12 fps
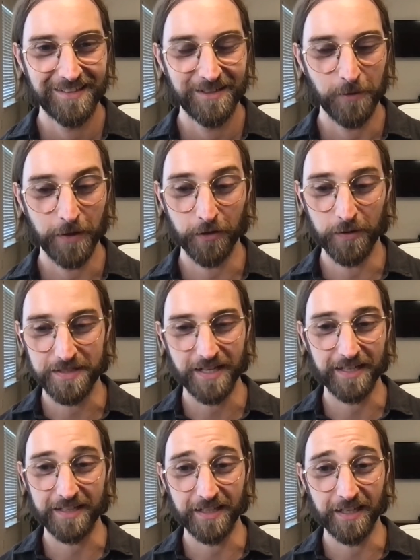Whether it's
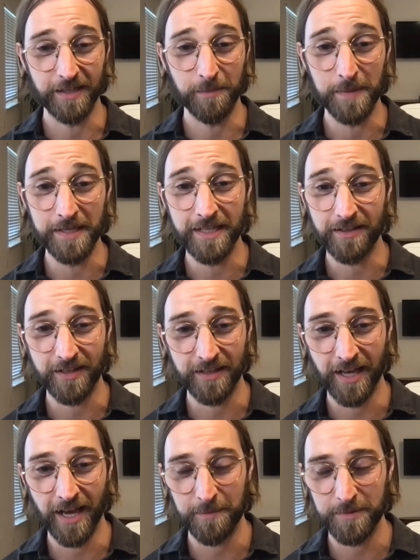like an immediate thing
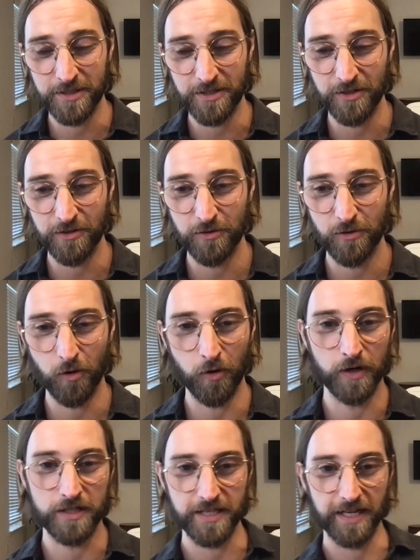that happened to you,
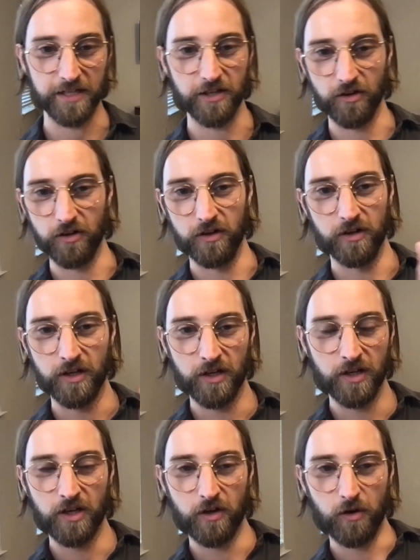or it's like the
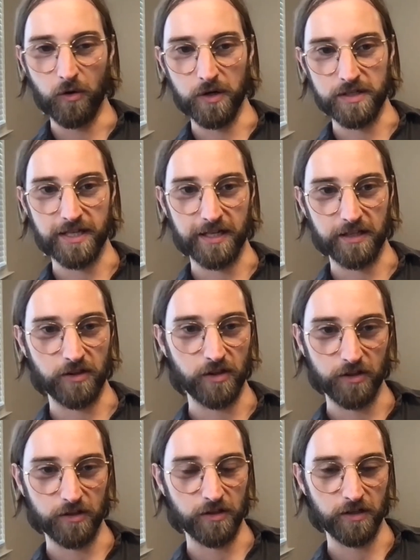
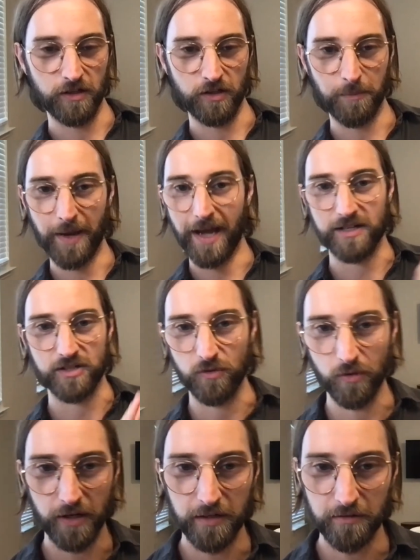
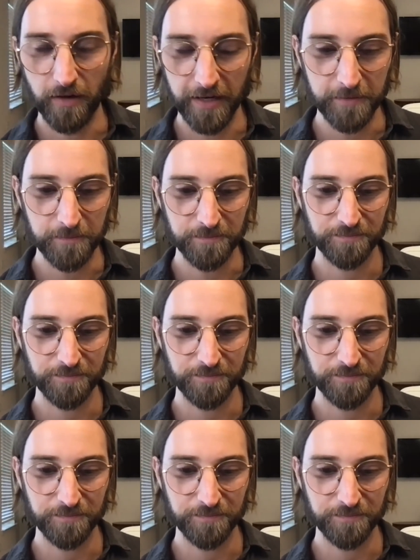backstory, right?